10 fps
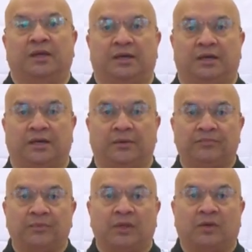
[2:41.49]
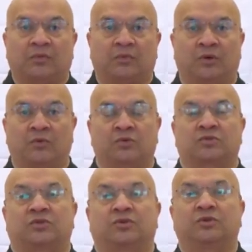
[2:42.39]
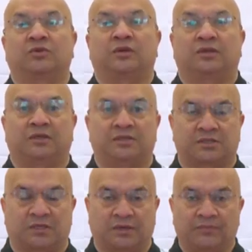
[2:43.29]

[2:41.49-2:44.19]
What I want to do is